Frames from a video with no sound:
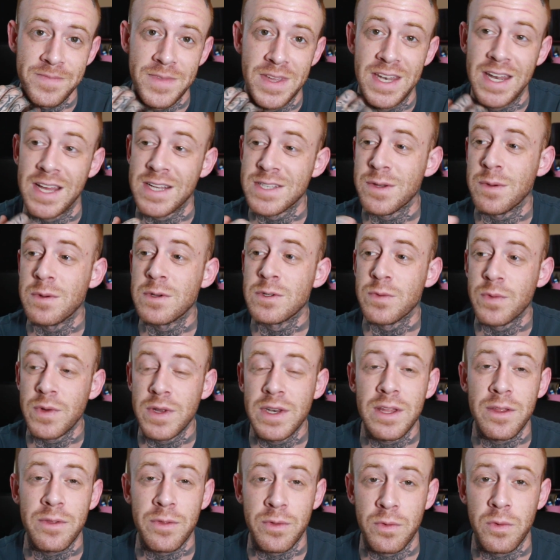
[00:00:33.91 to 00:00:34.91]
And as I was
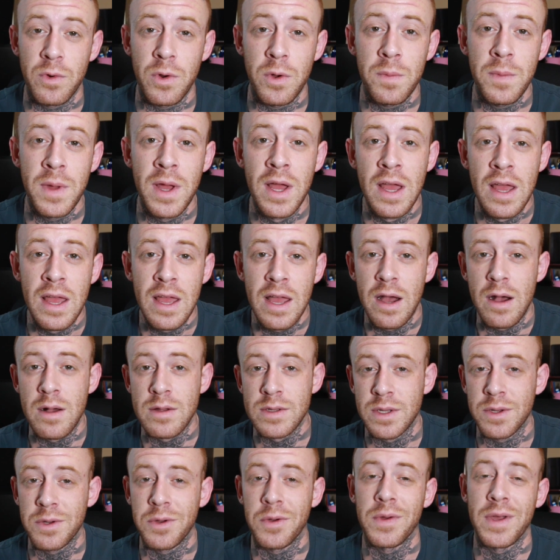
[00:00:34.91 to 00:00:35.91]
reading through them, I
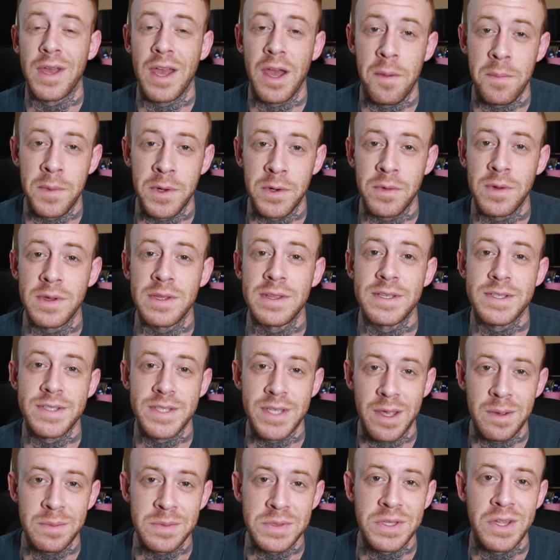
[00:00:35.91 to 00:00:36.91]
was like, okay, I'm gonna read the
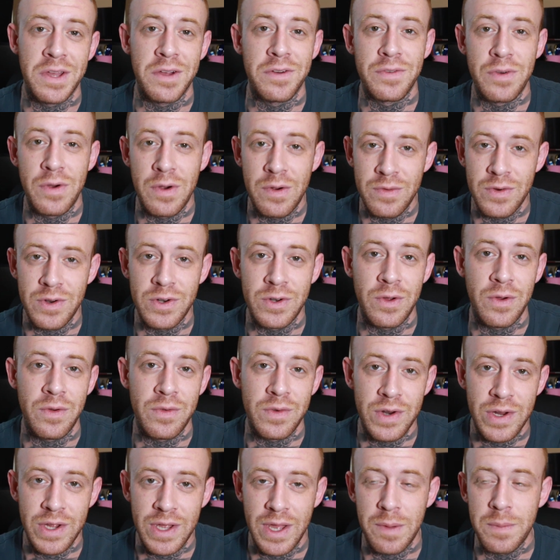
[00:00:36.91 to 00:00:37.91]
same stuff over and
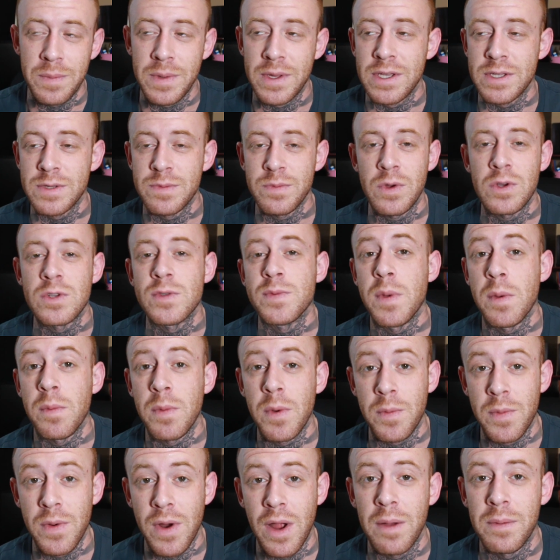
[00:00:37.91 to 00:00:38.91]
over again because most
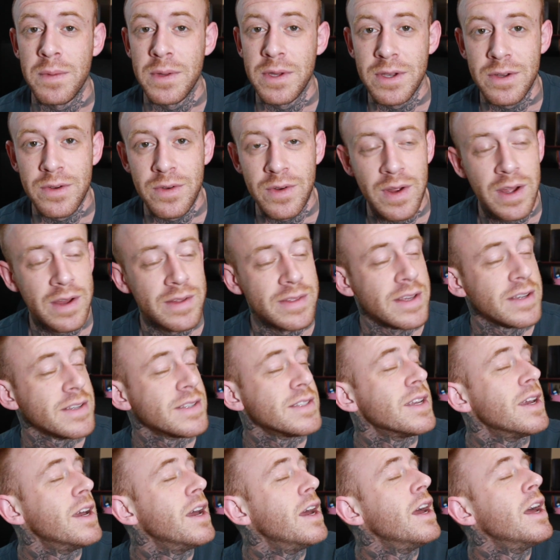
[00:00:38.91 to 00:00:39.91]
people probably agree on
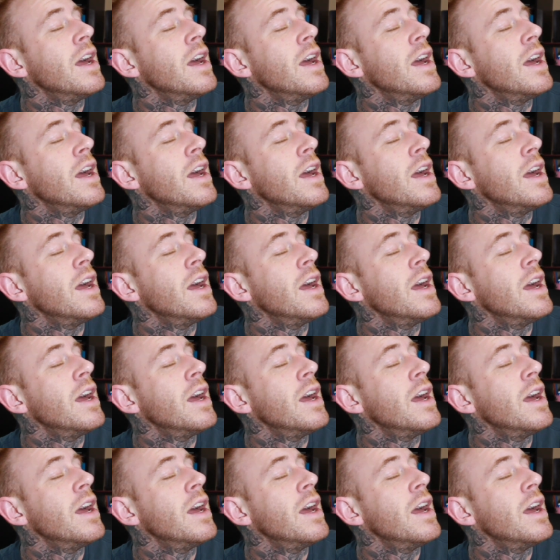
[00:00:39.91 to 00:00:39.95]
this.